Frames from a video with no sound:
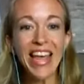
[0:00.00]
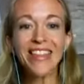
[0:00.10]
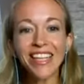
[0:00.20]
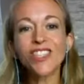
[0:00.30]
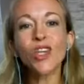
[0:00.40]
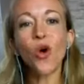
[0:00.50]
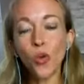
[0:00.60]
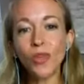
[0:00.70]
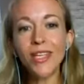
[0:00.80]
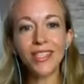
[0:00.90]
That's the
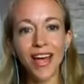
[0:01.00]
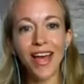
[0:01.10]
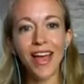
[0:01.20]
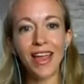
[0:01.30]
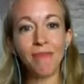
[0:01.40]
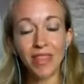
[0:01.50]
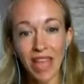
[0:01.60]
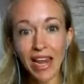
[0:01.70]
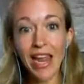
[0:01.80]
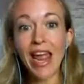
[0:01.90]
only time
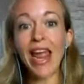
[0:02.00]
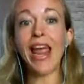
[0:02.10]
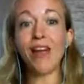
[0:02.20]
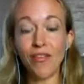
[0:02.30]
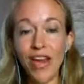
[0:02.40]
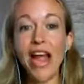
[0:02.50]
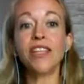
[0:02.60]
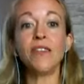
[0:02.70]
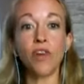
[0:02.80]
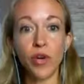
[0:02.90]
that
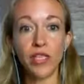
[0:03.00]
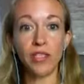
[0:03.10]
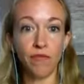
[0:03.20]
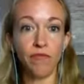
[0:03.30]
reactive aggressive,